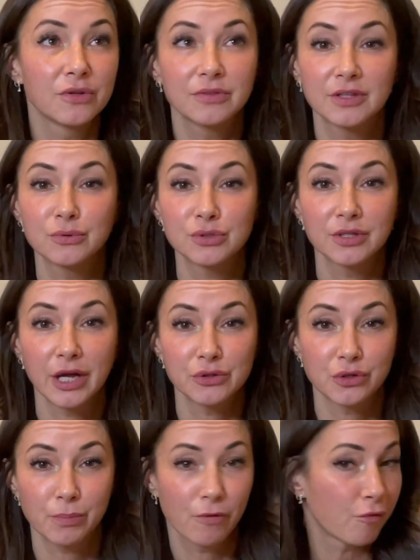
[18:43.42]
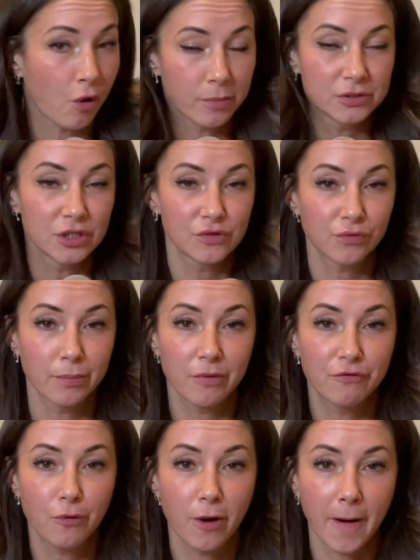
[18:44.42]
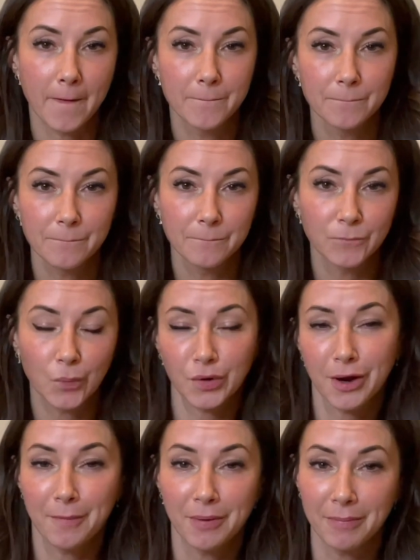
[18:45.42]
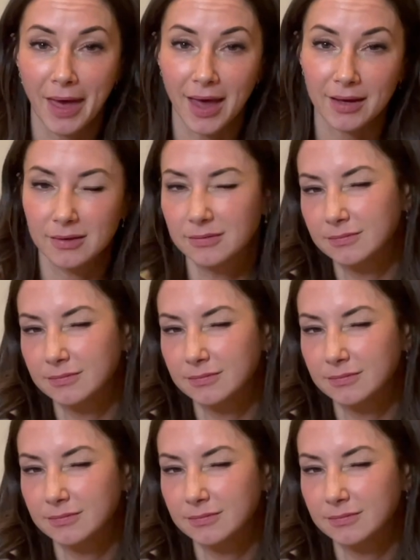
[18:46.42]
those electric performances from before, we're coming back.